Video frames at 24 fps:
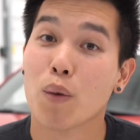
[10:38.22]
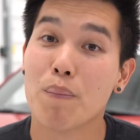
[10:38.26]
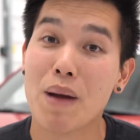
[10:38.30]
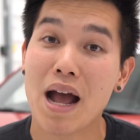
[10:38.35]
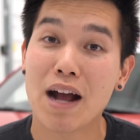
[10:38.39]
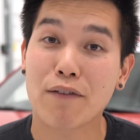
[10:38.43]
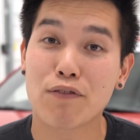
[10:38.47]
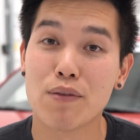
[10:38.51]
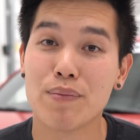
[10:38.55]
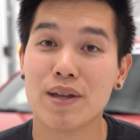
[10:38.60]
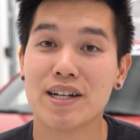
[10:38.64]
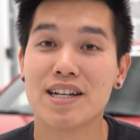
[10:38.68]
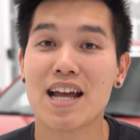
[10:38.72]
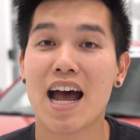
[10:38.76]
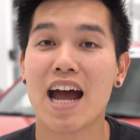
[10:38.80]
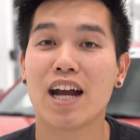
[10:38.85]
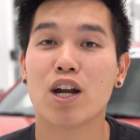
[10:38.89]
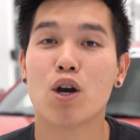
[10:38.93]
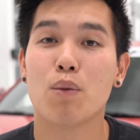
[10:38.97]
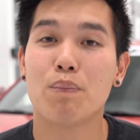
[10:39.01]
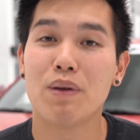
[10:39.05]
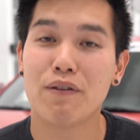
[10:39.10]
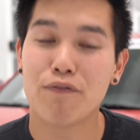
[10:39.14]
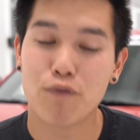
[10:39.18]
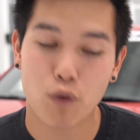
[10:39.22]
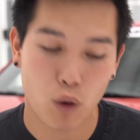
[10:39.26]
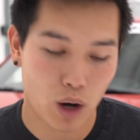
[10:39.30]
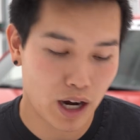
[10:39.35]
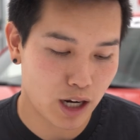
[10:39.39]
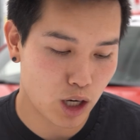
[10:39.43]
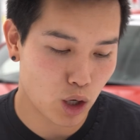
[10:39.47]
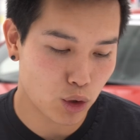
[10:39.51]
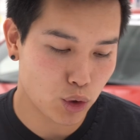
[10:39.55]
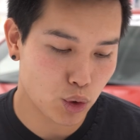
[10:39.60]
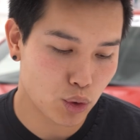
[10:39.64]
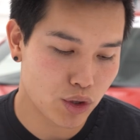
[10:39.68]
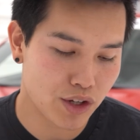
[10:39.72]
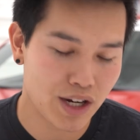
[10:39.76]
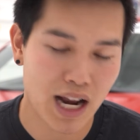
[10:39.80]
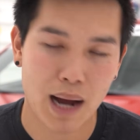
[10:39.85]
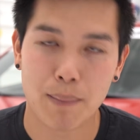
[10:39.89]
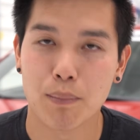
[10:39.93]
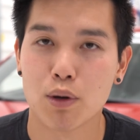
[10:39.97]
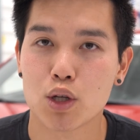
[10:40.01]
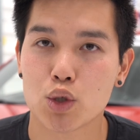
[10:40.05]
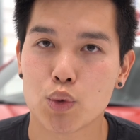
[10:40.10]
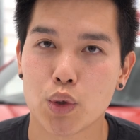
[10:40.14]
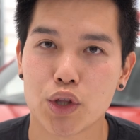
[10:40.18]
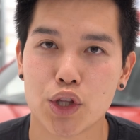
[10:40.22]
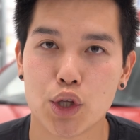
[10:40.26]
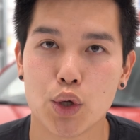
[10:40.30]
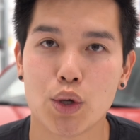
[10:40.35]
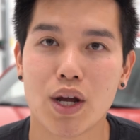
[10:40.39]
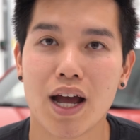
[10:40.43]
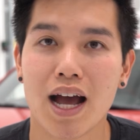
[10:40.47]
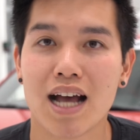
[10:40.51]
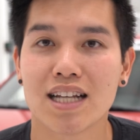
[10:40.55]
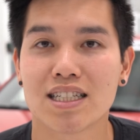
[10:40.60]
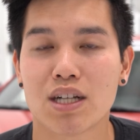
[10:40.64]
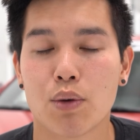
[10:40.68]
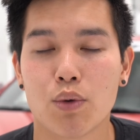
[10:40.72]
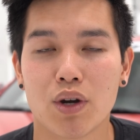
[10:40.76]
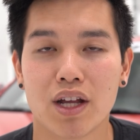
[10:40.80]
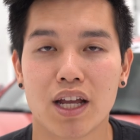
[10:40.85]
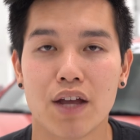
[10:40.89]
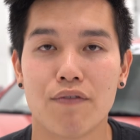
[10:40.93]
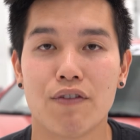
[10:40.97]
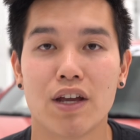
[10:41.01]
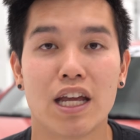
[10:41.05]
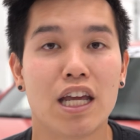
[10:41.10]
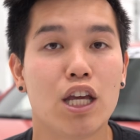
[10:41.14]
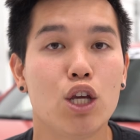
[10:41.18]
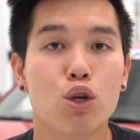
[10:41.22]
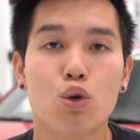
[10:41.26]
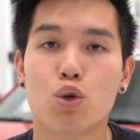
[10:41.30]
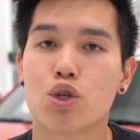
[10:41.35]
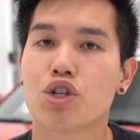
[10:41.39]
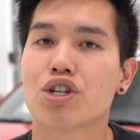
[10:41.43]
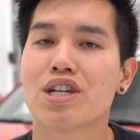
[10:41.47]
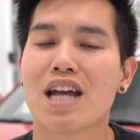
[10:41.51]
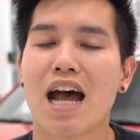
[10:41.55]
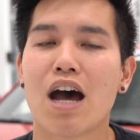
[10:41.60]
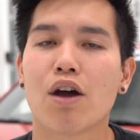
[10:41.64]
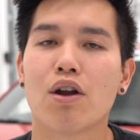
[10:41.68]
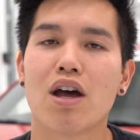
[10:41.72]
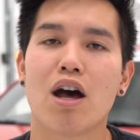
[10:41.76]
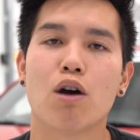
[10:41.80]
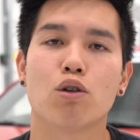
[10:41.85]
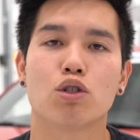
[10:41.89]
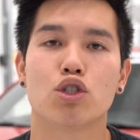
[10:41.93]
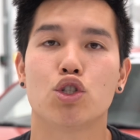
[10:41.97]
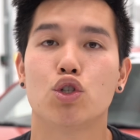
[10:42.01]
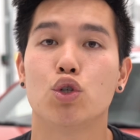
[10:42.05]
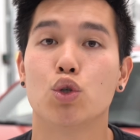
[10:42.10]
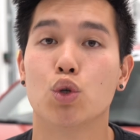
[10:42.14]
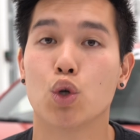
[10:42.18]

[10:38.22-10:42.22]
We're back from the dyno. Before I go through the numbers with you guys, I want to give a huge shout out